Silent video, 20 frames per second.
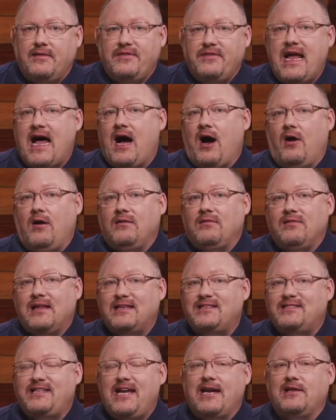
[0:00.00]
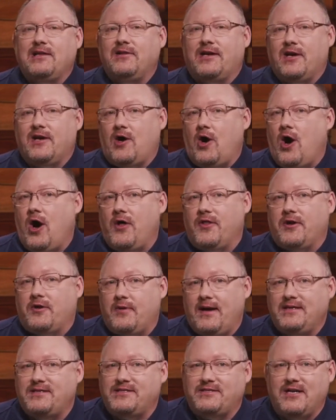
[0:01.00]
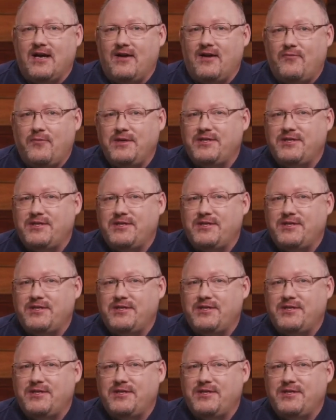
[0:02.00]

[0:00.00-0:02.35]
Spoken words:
Now, let's take a look at all the great stuff.